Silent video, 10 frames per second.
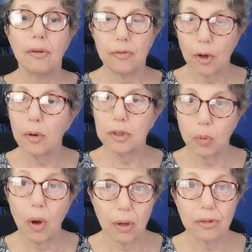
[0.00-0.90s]
Floyd
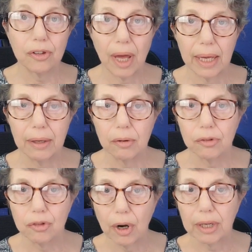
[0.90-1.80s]
was high on
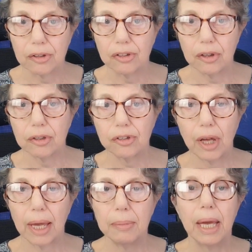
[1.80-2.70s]
drugs at the
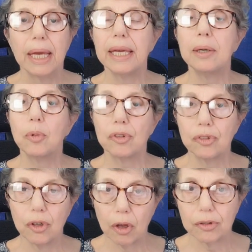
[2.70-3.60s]
time. He was
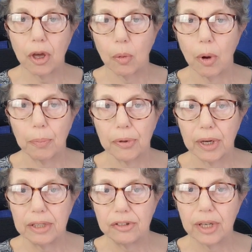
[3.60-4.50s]
not
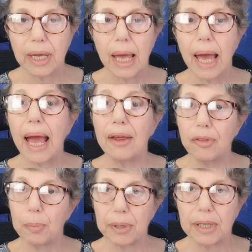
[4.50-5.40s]
cooperating and
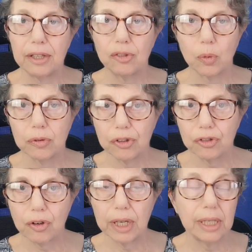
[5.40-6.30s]
the police were
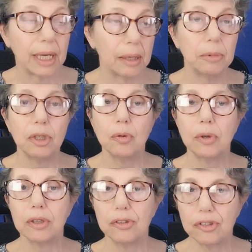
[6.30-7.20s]
restraining him. You
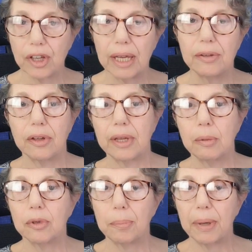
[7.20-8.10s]
can say that they
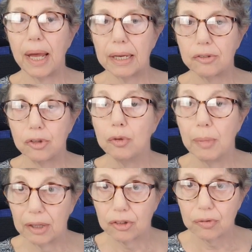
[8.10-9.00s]
were applying too
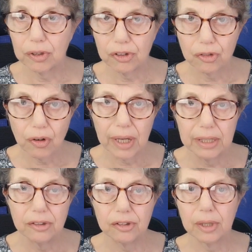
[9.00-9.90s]
much
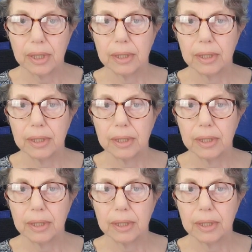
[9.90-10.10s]
restraint,